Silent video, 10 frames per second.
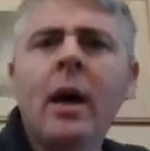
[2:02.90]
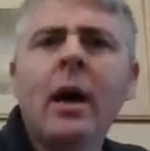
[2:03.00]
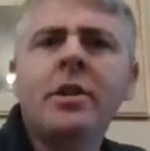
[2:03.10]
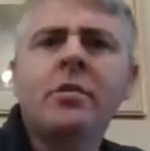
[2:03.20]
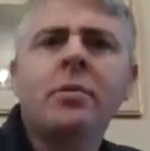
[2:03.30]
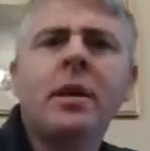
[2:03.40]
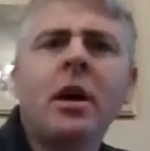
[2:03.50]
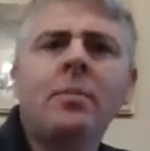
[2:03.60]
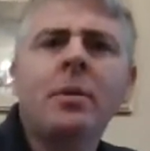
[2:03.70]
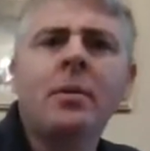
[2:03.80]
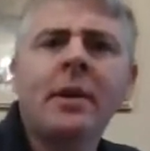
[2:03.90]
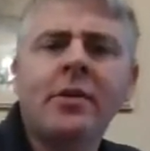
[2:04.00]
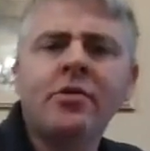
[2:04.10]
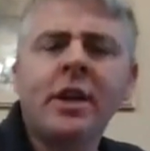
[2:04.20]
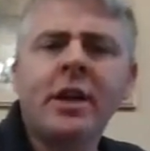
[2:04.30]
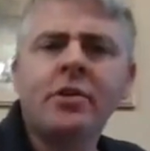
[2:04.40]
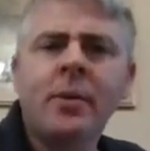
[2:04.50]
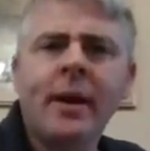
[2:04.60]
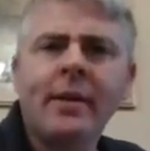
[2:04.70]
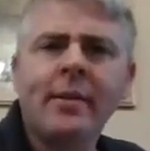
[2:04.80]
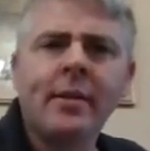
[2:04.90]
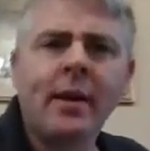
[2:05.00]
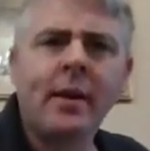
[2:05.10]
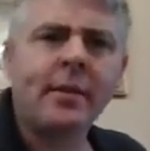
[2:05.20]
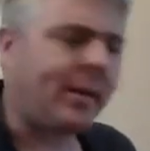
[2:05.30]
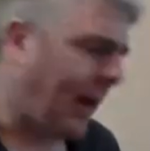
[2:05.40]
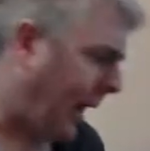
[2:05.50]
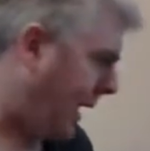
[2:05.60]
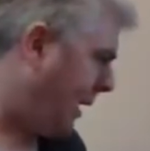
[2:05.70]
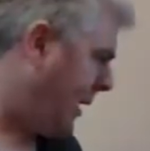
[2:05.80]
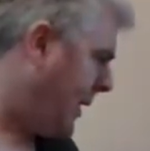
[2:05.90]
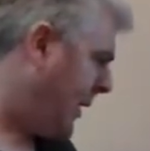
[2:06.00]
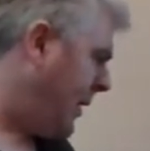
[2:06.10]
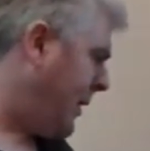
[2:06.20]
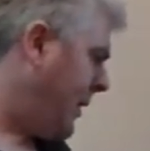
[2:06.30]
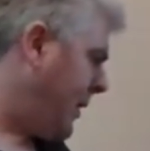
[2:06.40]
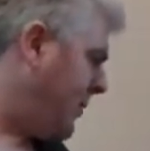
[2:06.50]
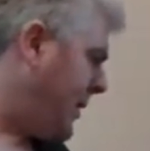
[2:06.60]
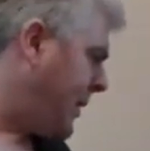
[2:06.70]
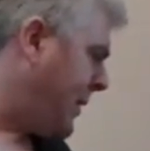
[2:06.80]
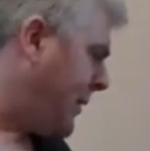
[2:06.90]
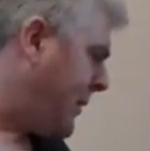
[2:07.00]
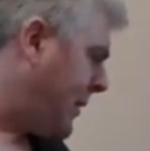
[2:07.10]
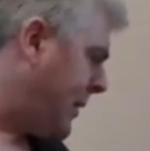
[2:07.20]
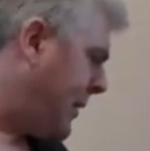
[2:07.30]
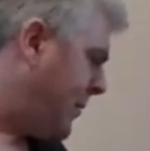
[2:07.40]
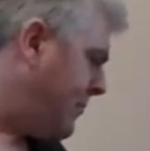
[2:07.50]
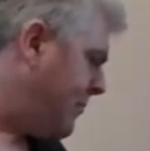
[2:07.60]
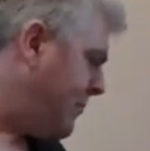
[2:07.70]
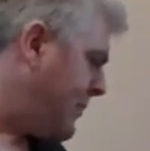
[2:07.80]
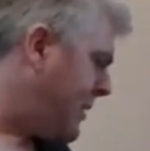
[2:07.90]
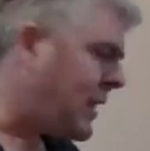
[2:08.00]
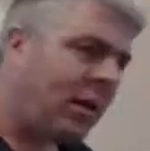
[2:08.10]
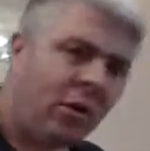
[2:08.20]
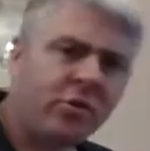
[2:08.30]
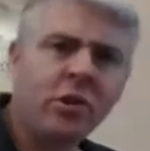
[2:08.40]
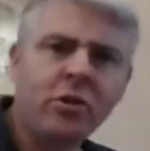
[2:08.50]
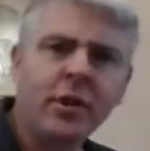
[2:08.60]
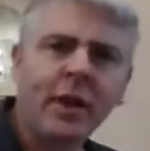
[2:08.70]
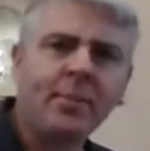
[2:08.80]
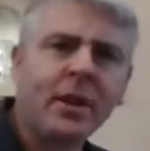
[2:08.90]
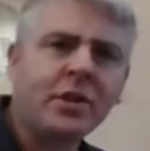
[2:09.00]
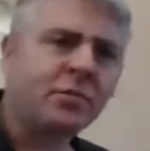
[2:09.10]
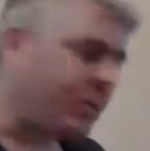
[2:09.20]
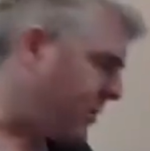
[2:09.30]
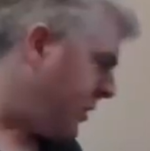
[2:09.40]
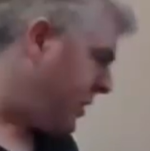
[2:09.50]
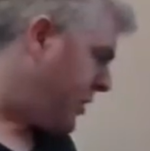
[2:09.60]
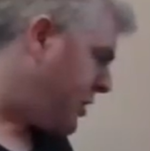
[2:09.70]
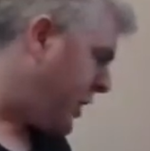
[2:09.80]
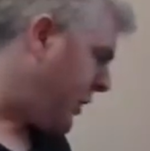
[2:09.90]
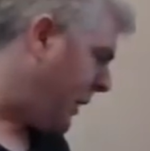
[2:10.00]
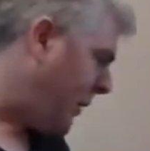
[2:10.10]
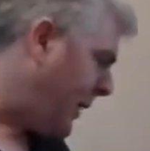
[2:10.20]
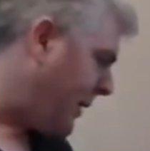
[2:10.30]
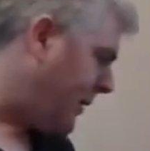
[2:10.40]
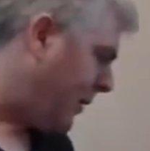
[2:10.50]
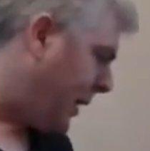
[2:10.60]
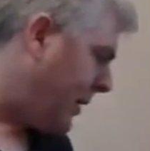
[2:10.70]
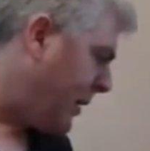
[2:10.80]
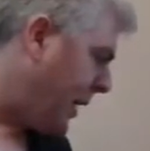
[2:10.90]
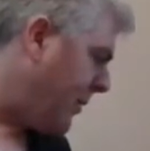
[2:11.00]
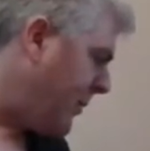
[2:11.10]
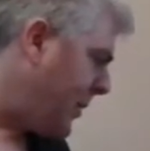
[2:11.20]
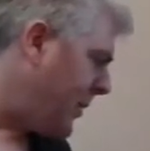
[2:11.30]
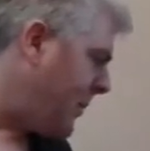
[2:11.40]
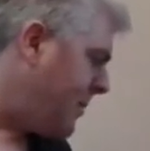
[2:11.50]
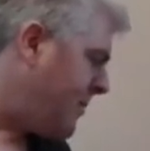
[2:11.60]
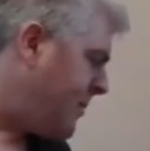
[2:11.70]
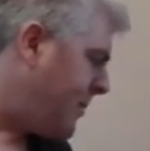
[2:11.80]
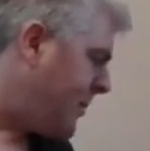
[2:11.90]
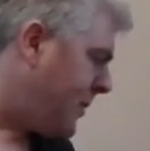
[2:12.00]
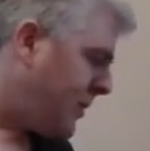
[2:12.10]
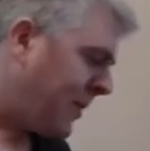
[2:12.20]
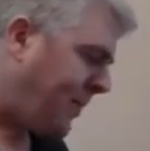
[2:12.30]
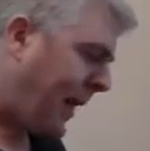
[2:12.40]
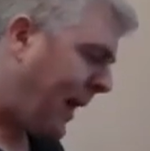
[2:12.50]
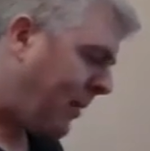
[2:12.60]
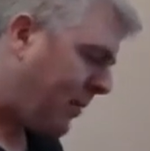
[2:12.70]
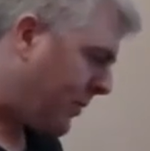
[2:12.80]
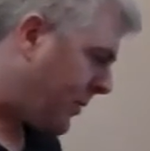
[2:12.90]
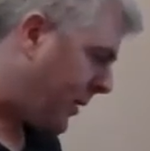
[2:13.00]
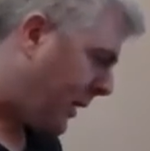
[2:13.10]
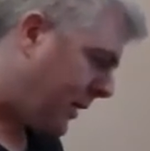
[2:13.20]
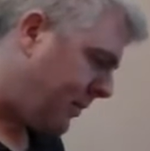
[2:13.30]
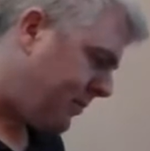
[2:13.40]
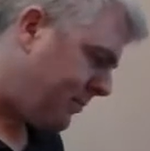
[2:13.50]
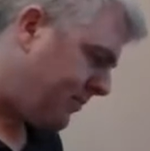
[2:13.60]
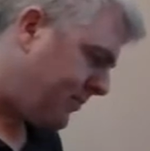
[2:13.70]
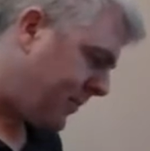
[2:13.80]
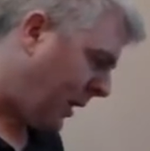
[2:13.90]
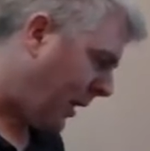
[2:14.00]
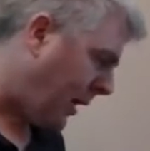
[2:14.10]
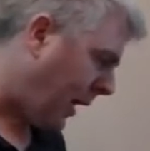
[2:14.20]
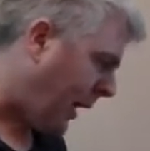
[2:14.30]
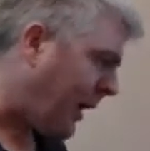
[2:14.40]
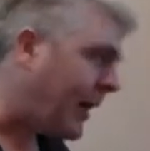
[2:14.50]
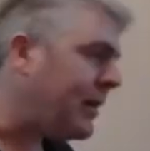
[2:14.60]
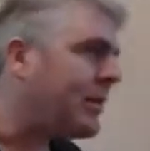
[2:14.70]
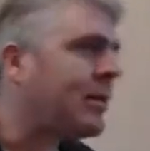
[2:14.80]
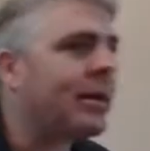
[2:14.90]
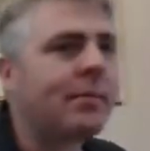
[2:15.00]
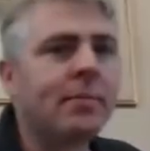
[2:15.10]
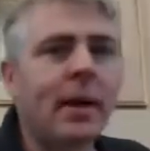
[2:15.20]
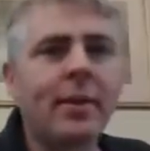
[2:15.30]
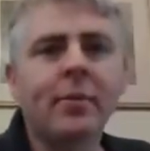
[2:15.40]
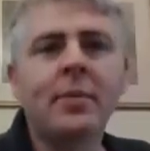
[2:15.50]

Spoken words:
I just want to help you with exchange rates today because they're not too tricky, but I just want to show you how I do it. Now, the pound, I look at it like this.